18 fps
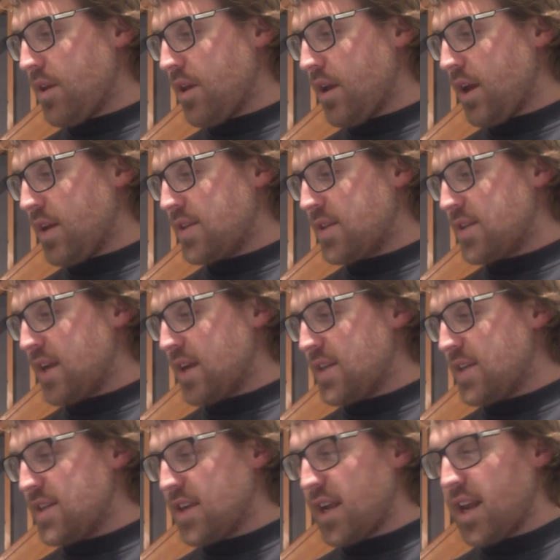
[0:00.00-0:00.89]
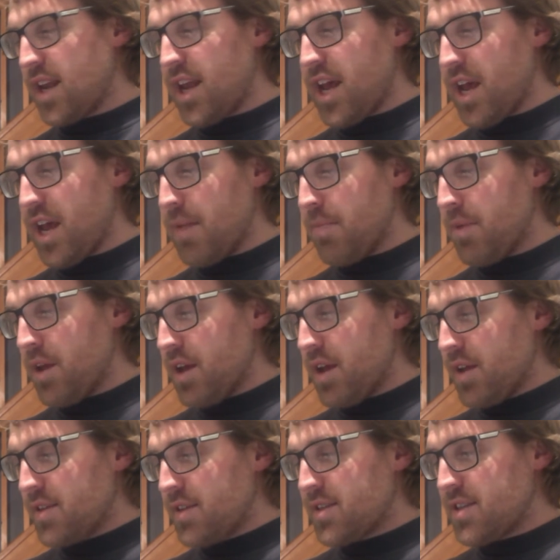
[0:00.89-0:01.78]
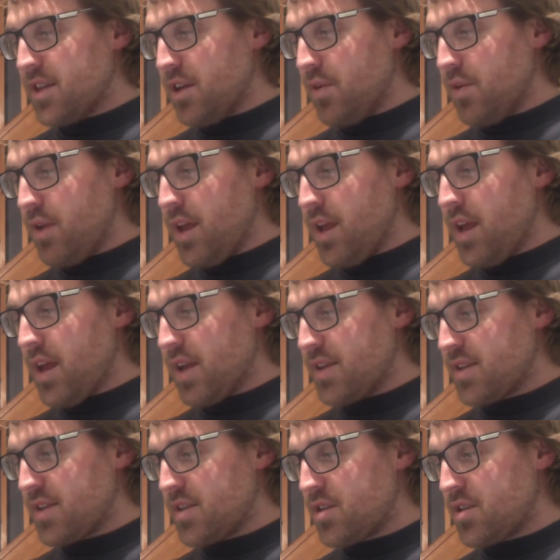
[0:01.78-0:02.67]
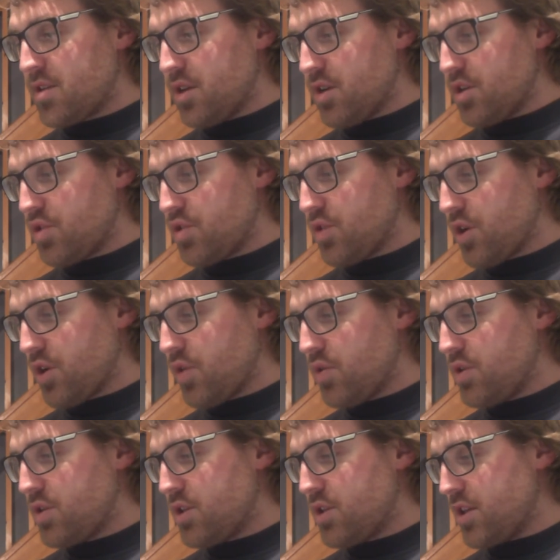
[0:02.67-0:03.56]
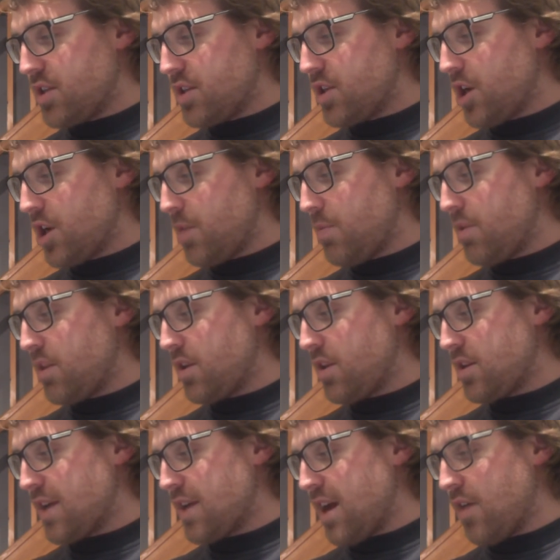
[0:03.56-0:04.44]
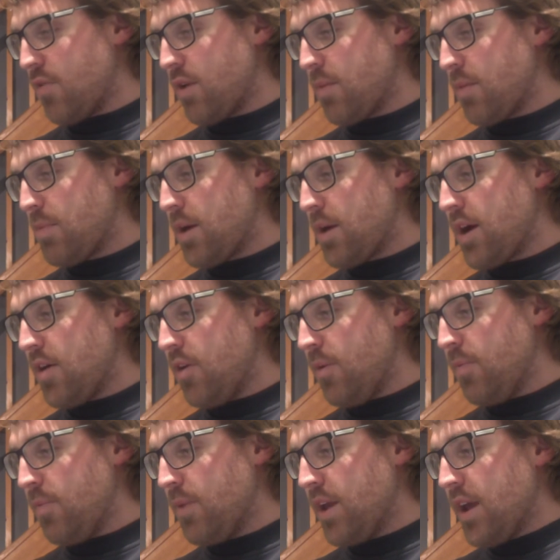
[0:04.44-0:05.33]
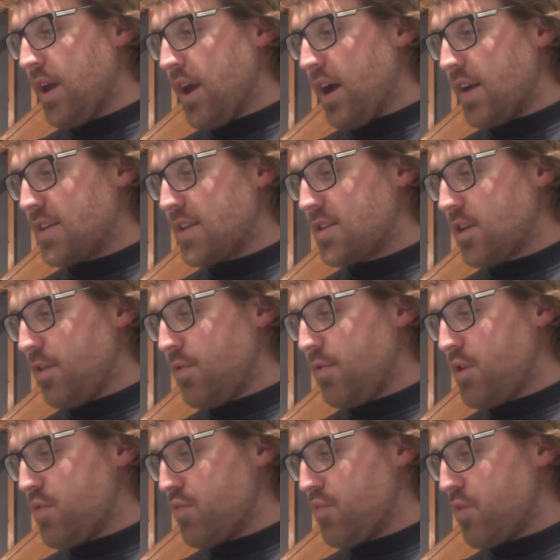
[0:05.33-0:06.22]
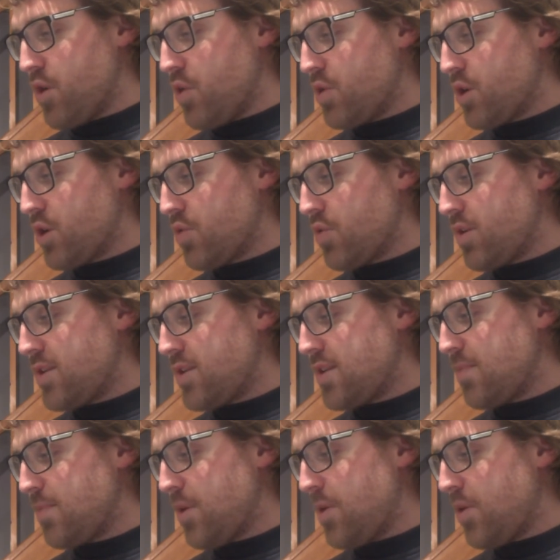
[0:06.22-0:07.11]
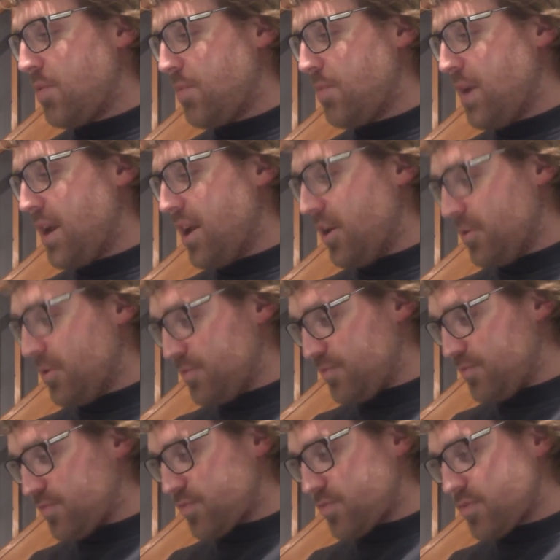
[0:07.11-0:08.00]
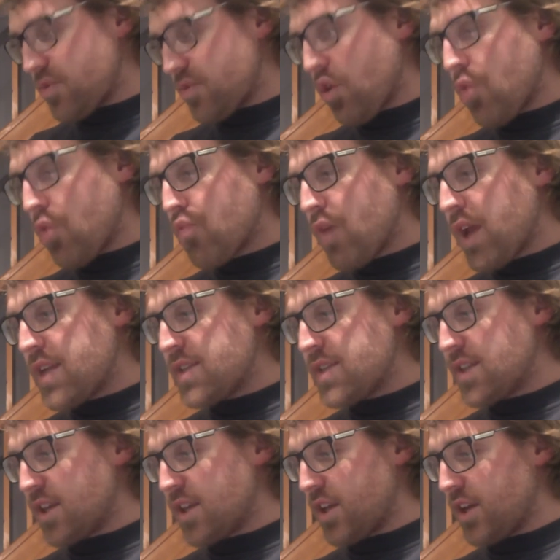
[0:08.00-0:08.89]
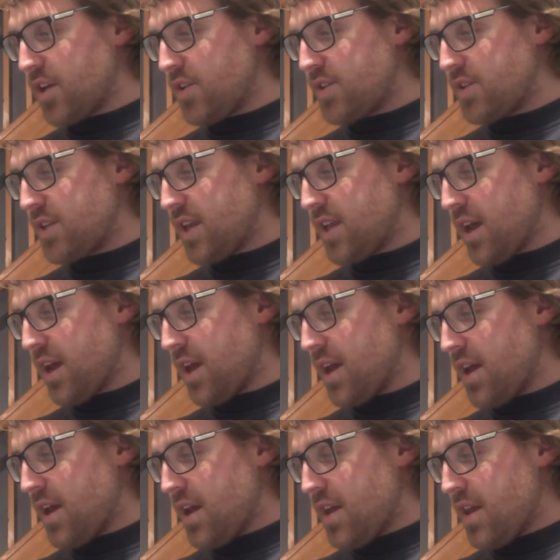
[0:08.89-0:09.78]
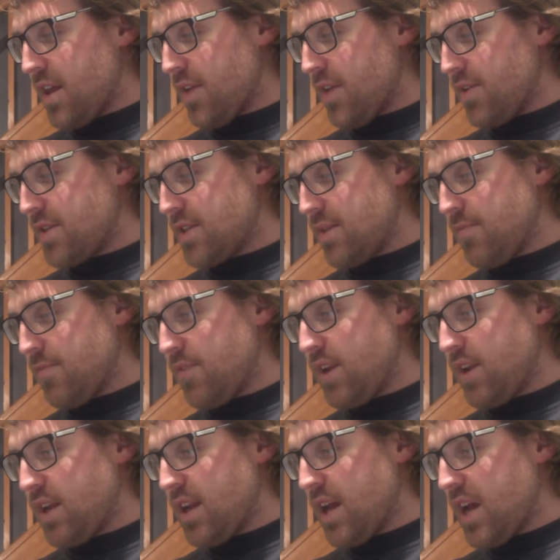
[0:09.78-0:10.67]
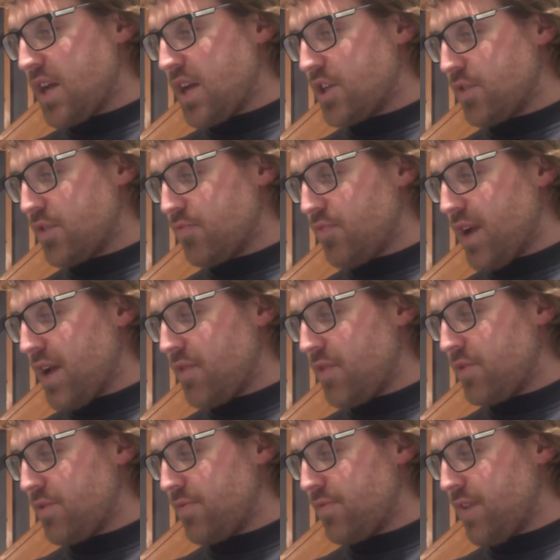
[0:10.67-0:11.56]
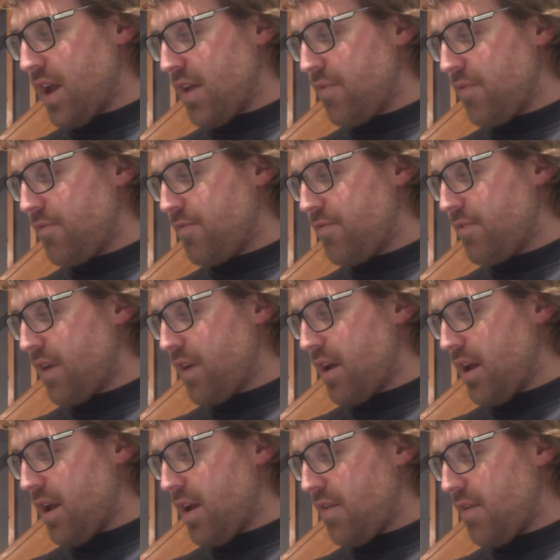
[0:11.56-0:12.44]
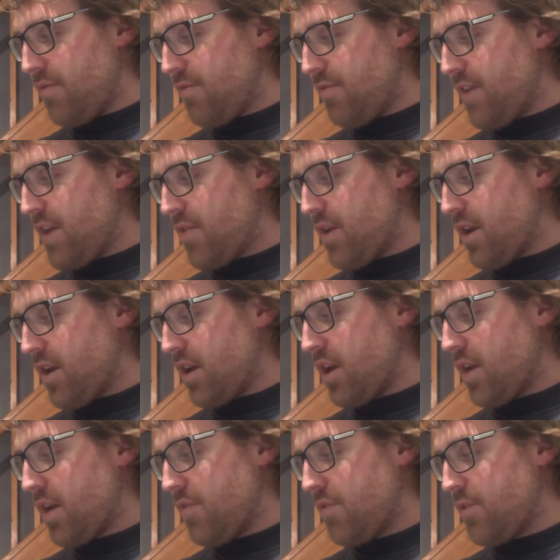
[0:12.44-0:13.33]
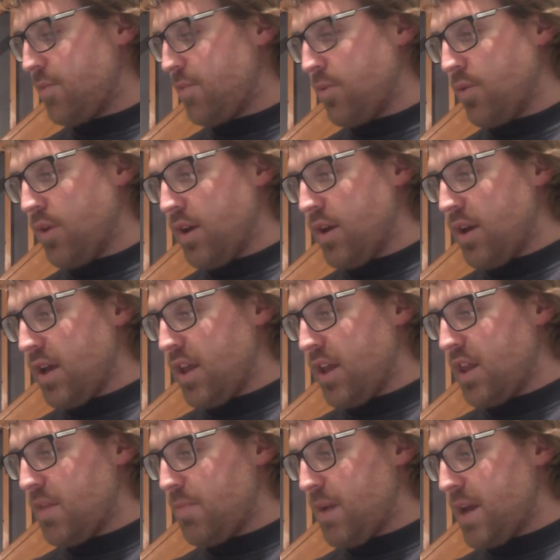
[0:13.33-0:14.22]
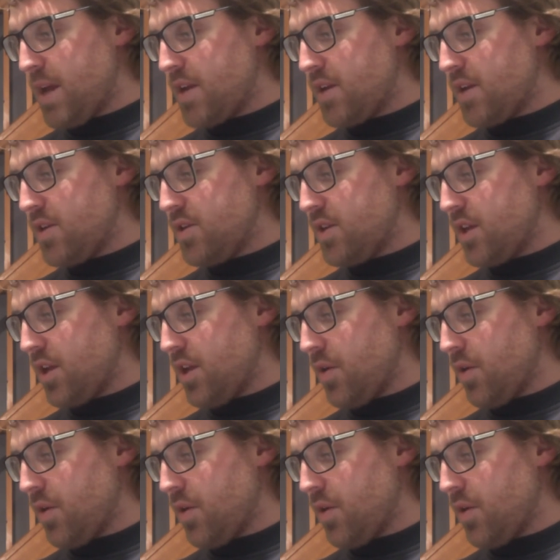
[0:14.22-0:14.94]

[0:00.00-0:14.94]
I started to climb. Slowly, I struggled to the top of the towering pile. I softly rolled across the pillow, right to the girl's ear. "There is something large and round and very uncomfortable in the bed under you,"